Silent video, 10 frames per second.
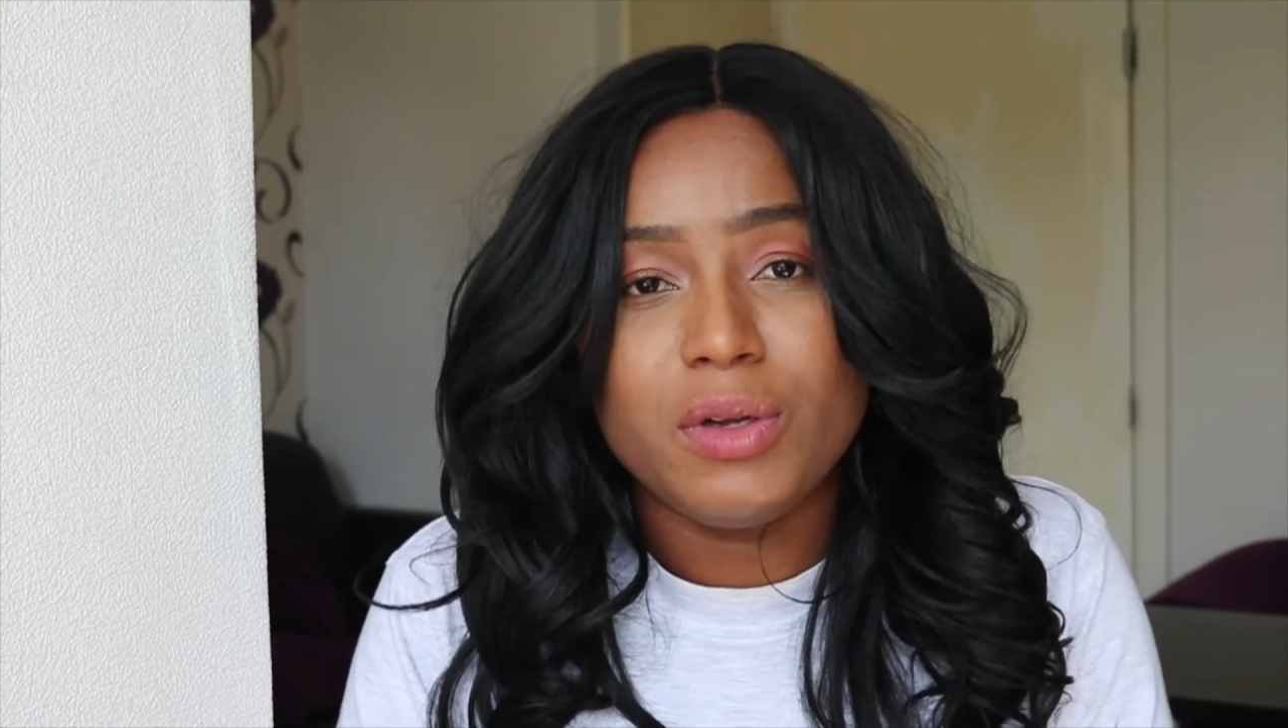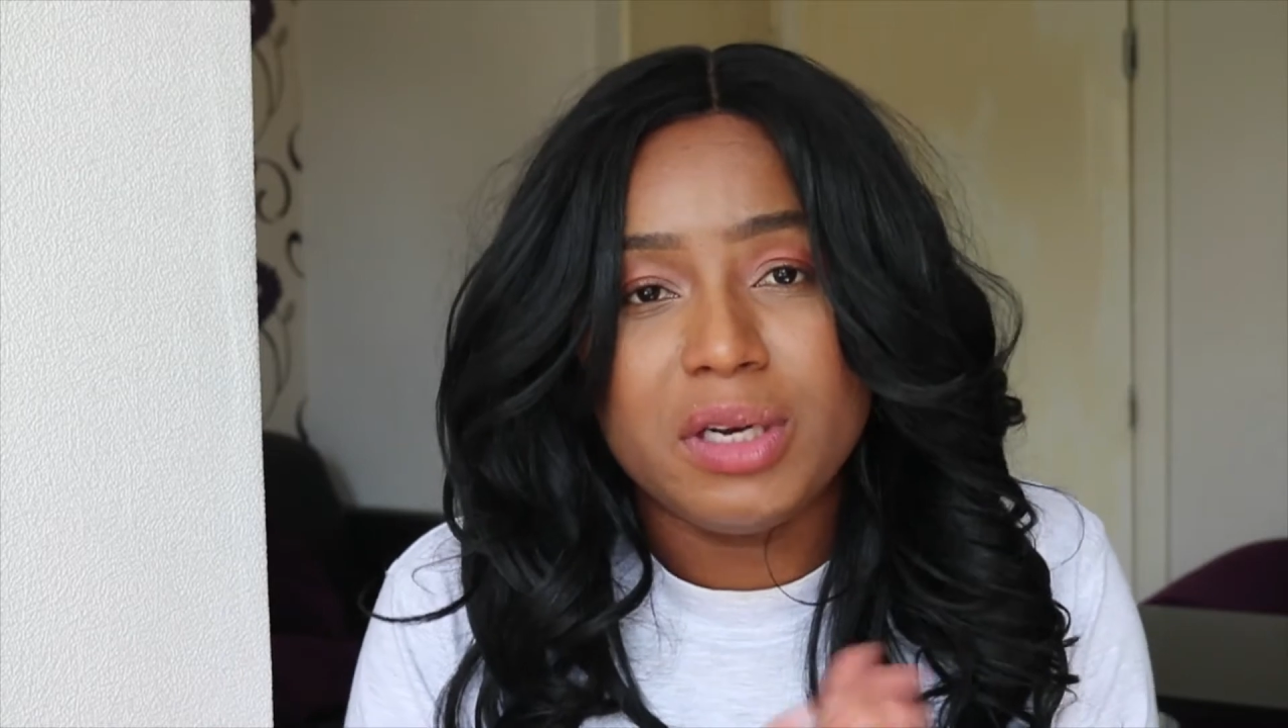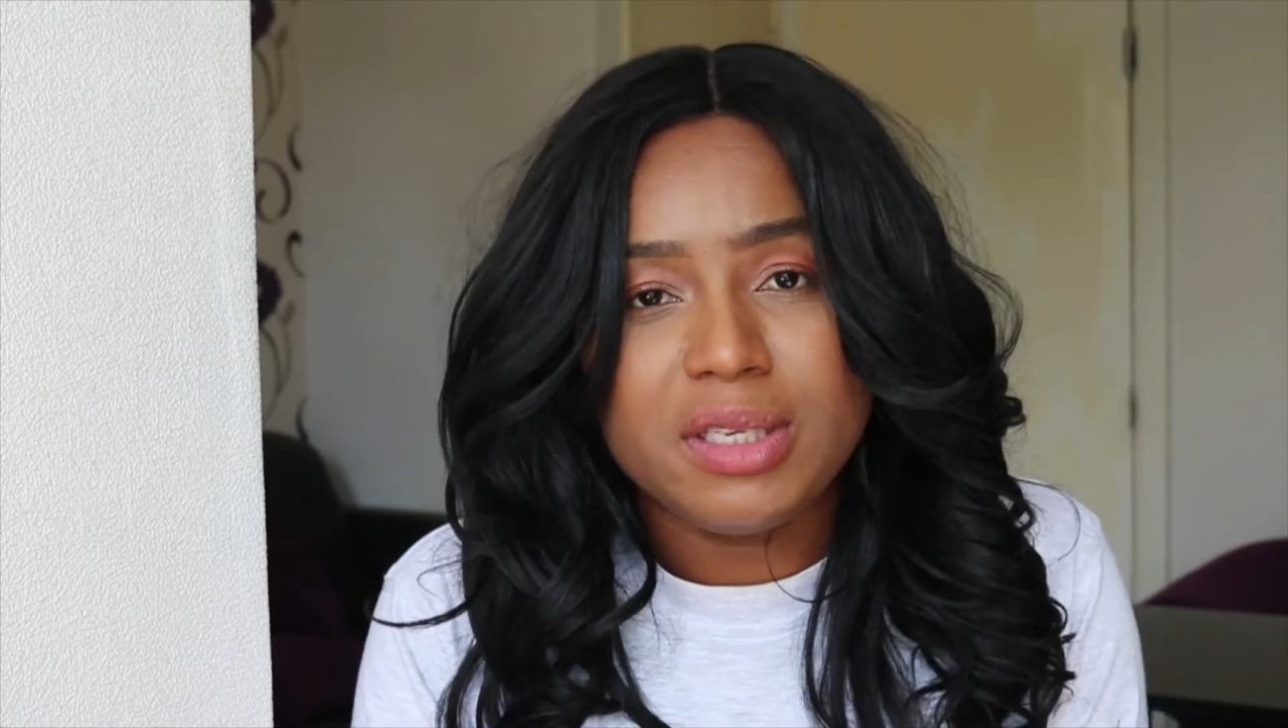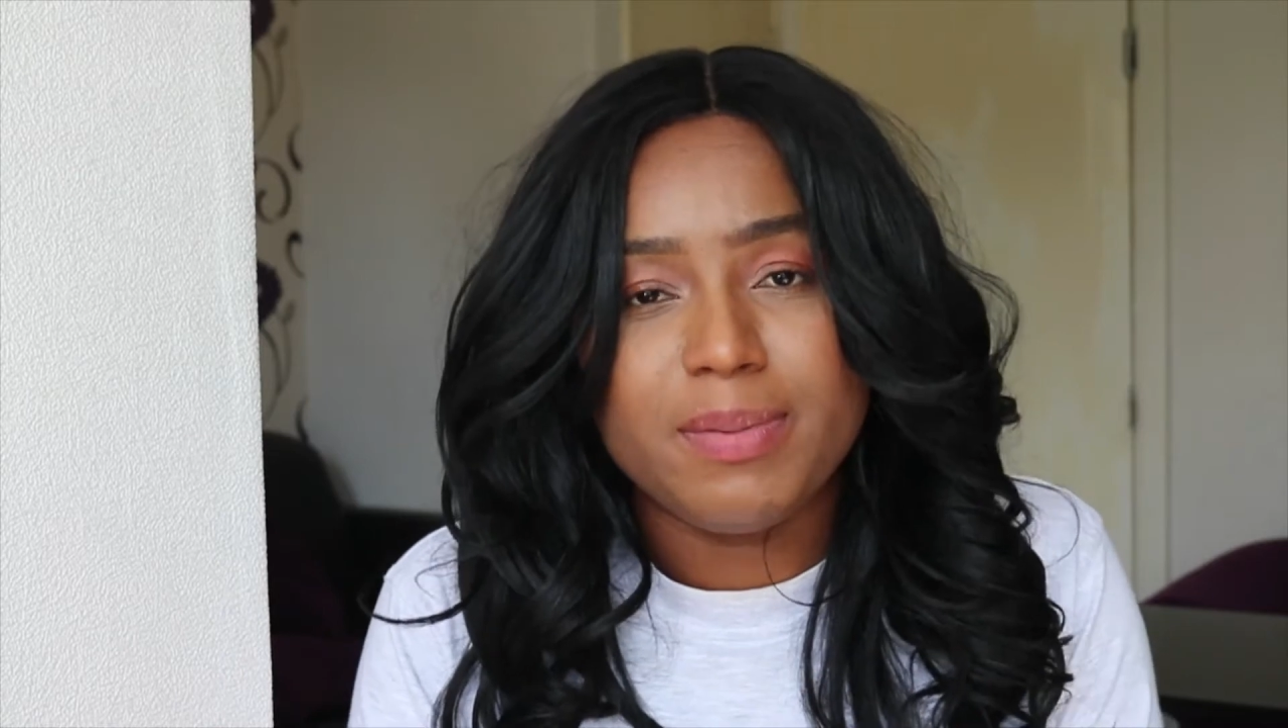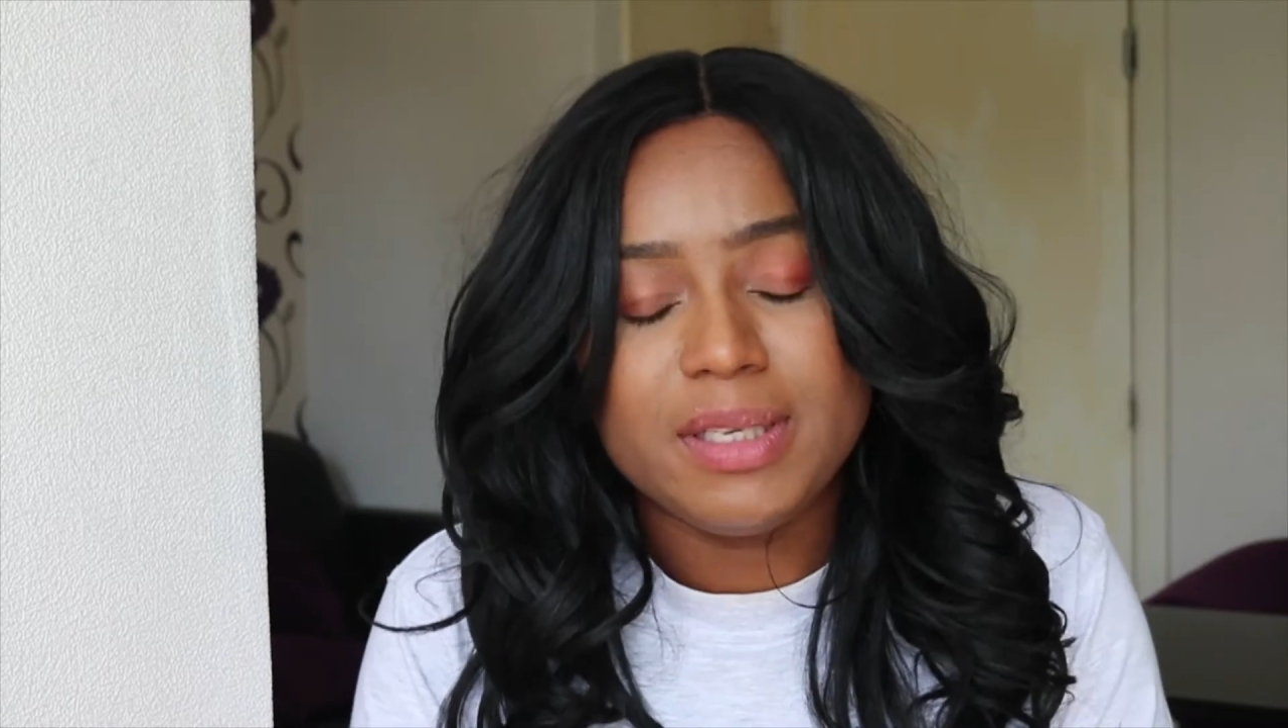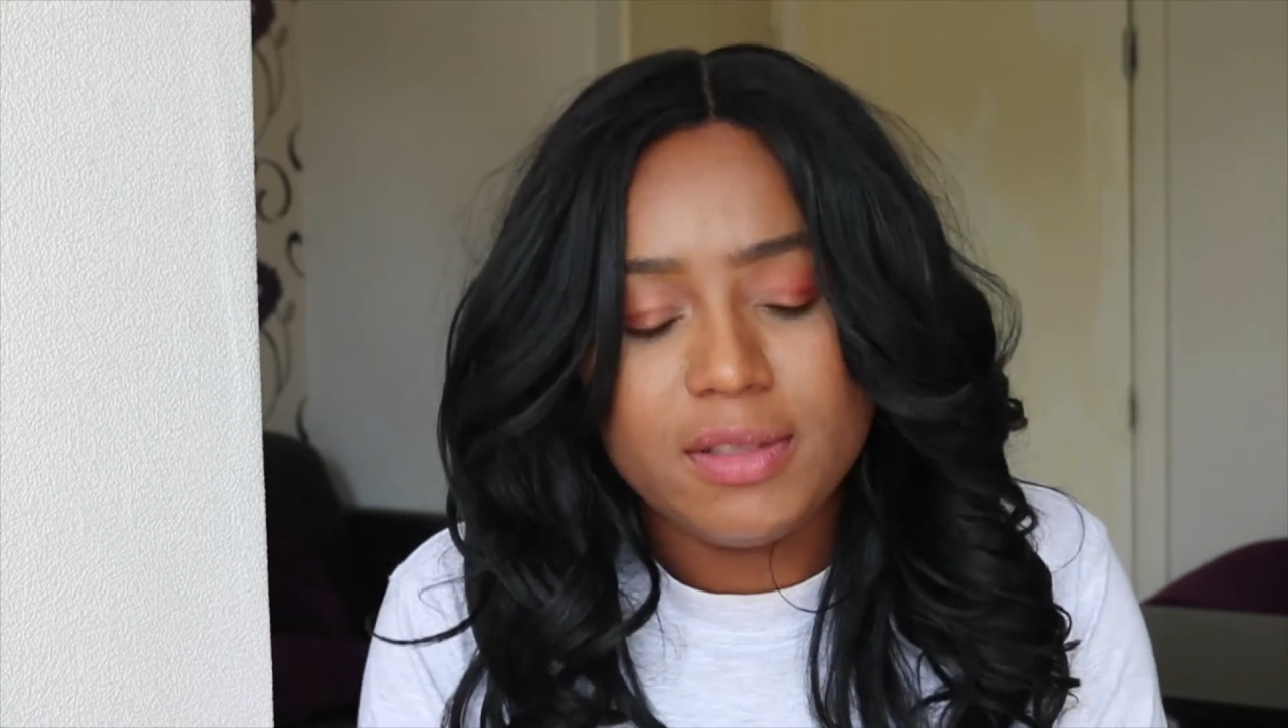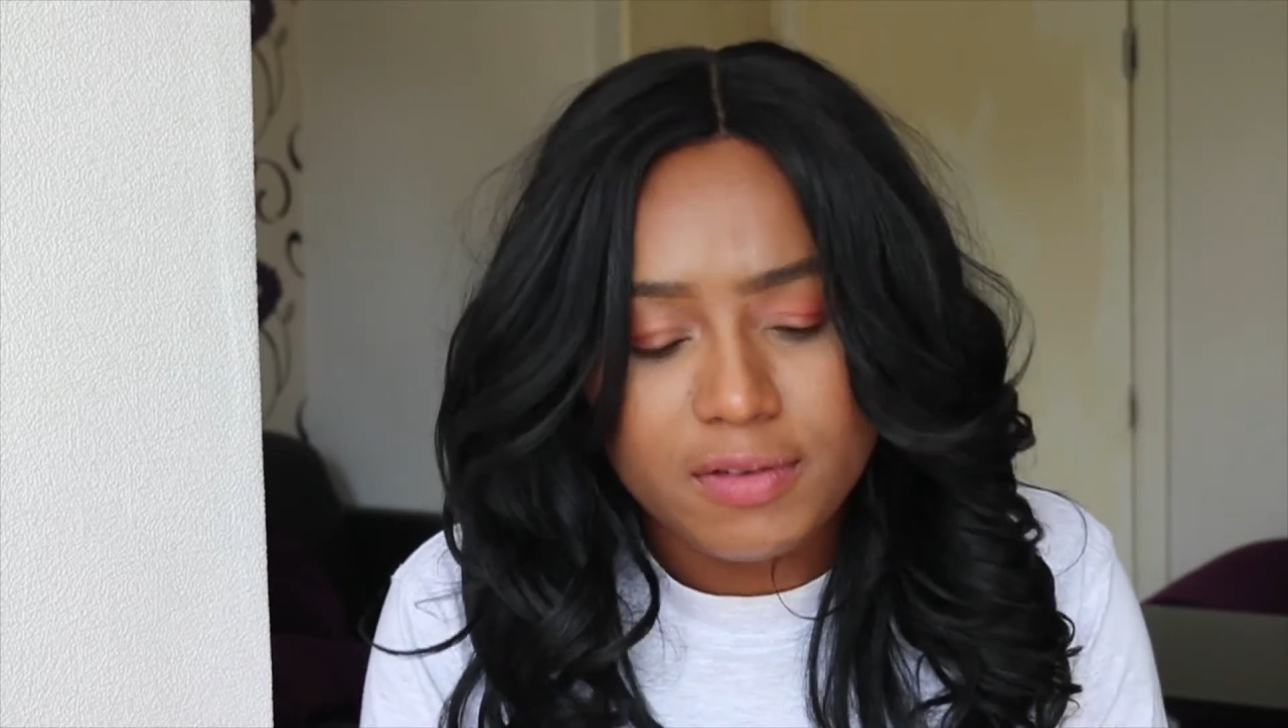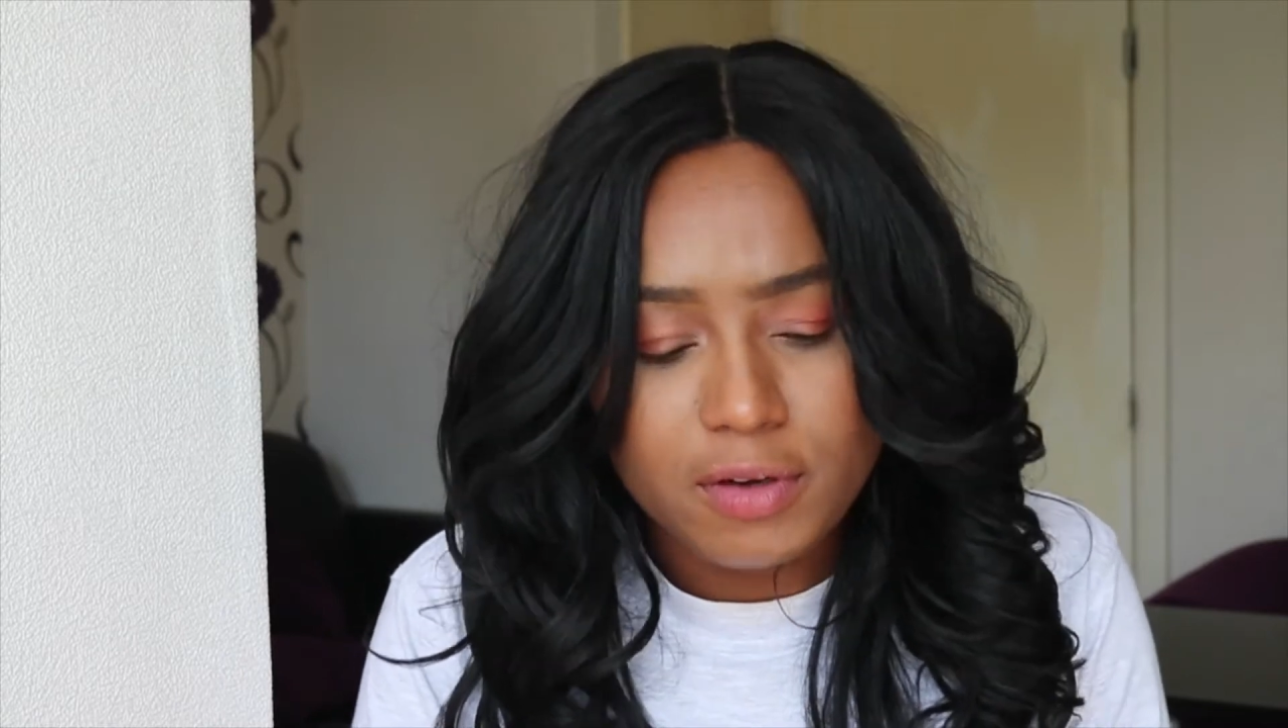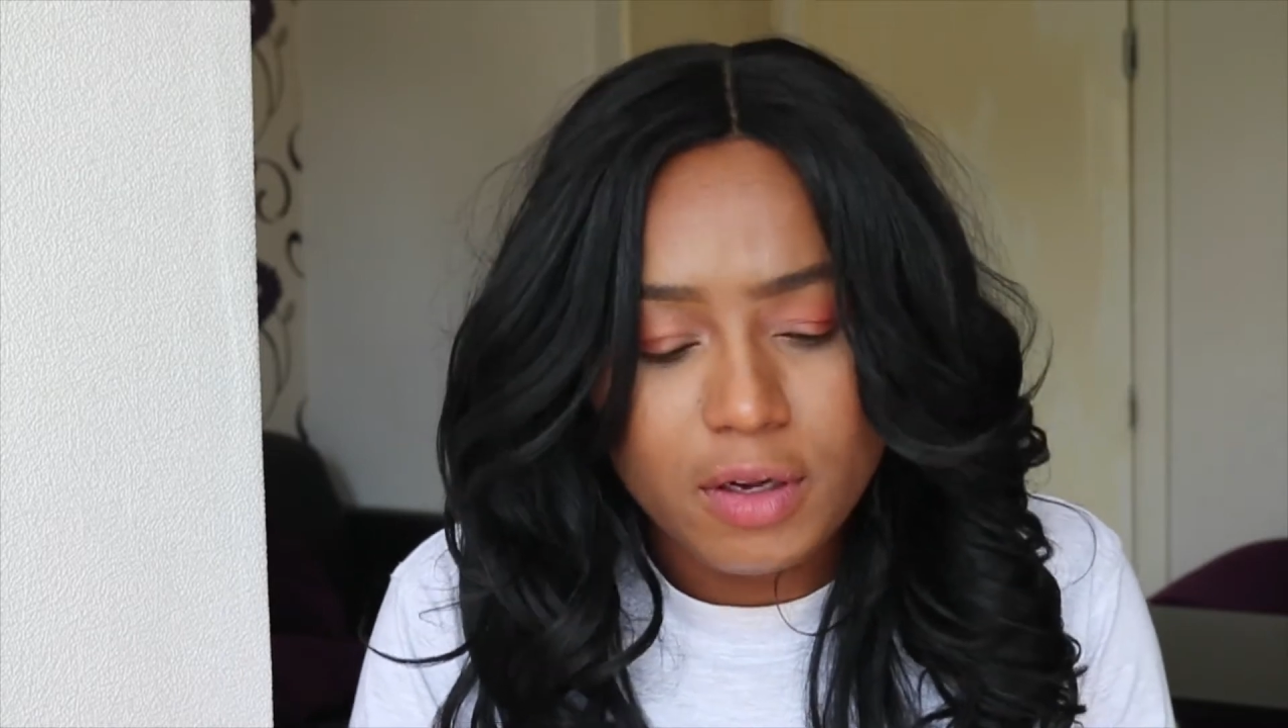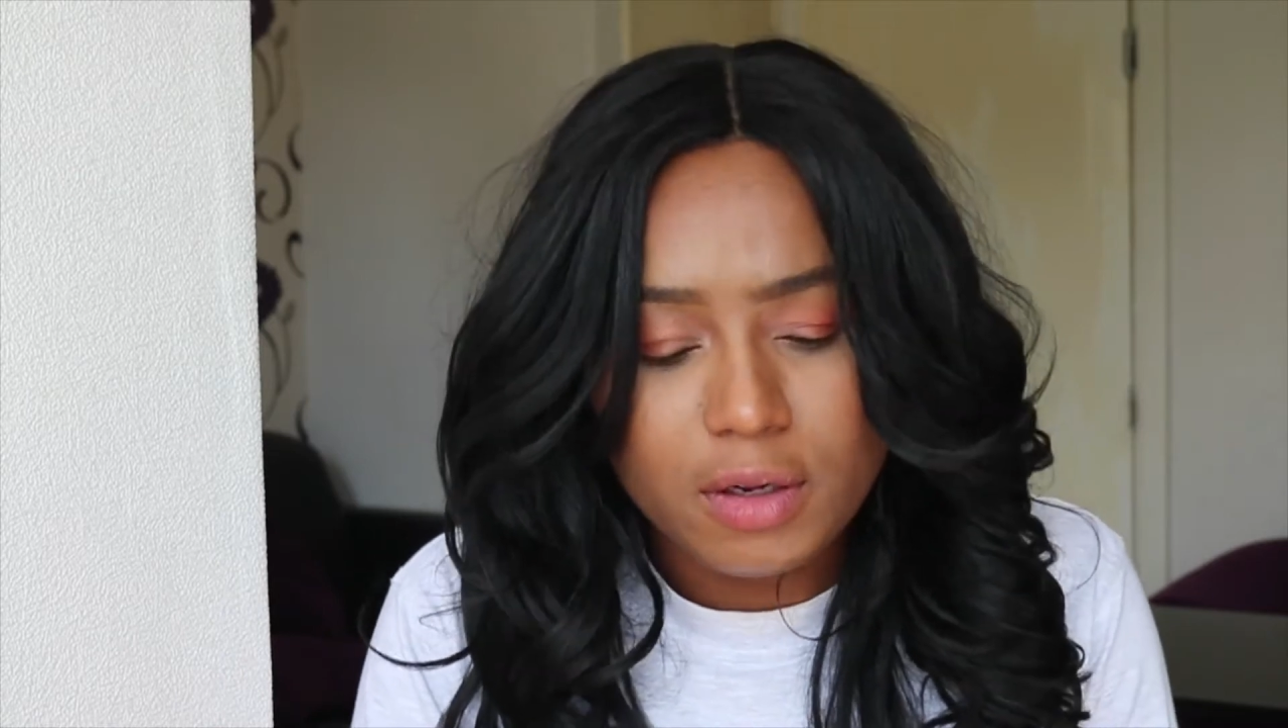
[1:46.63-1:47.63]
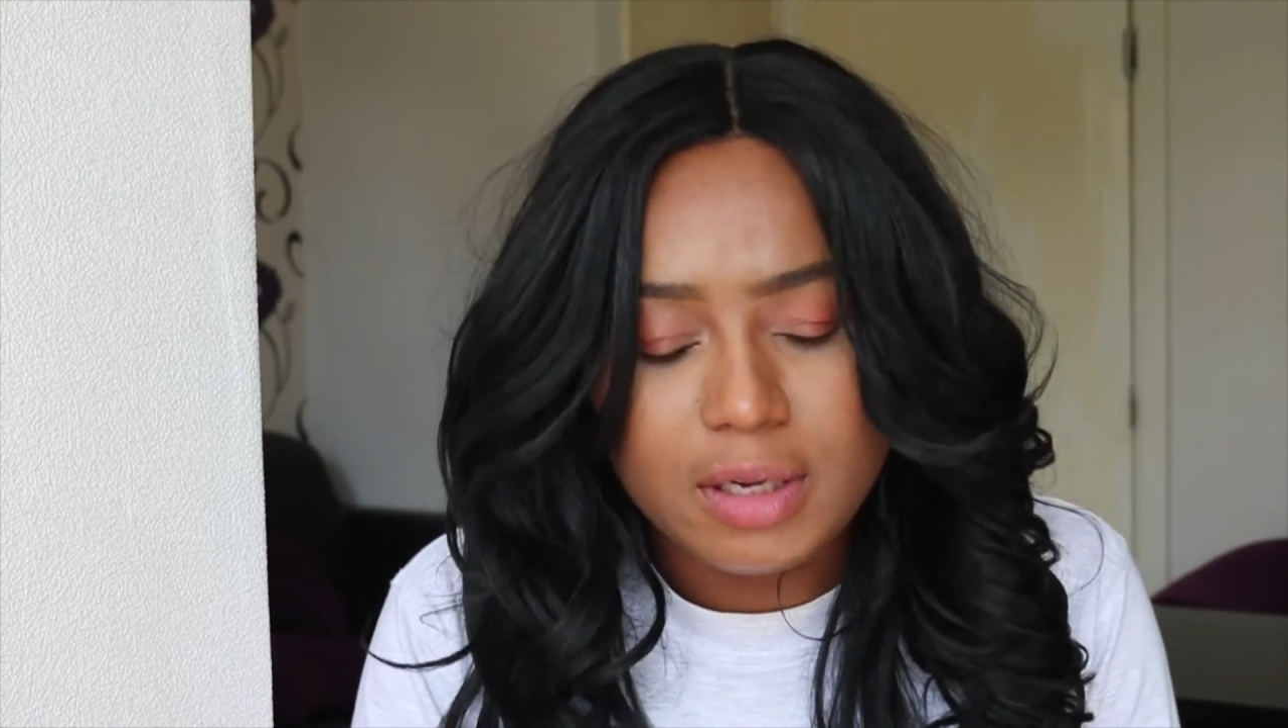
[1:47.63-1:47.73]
or as a person of color,